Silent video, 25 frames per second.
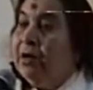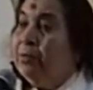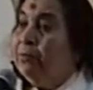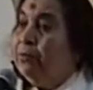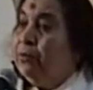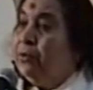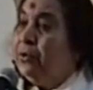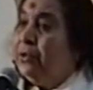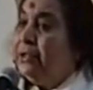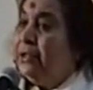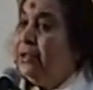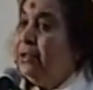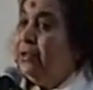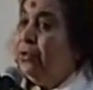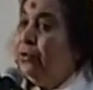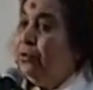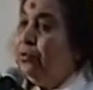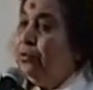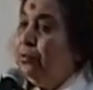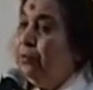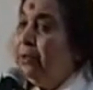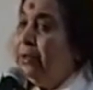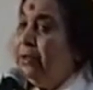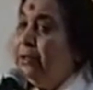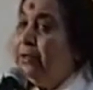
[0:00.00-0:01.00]
puts in
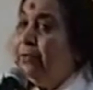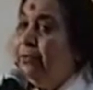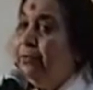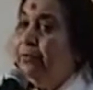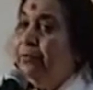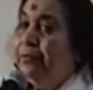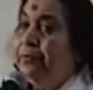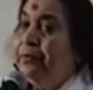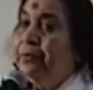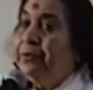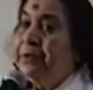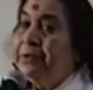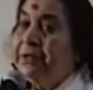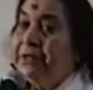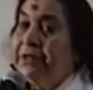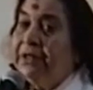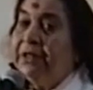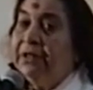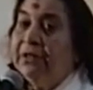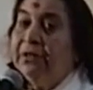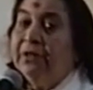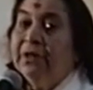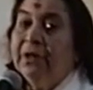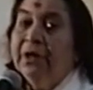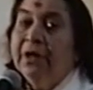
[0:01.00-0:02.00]
too much of
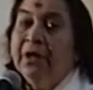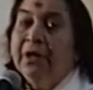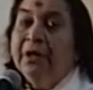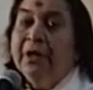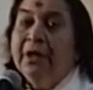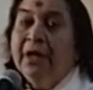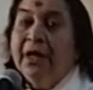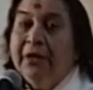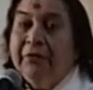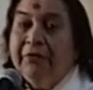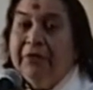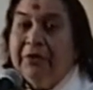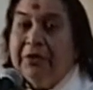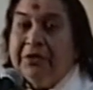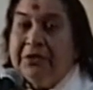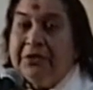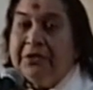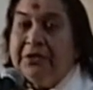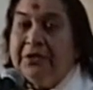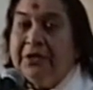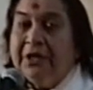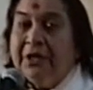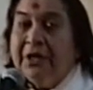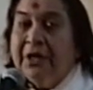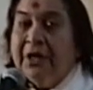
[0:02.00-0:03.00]
physical
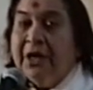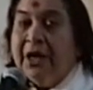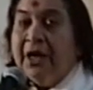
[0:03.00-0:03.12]
efforts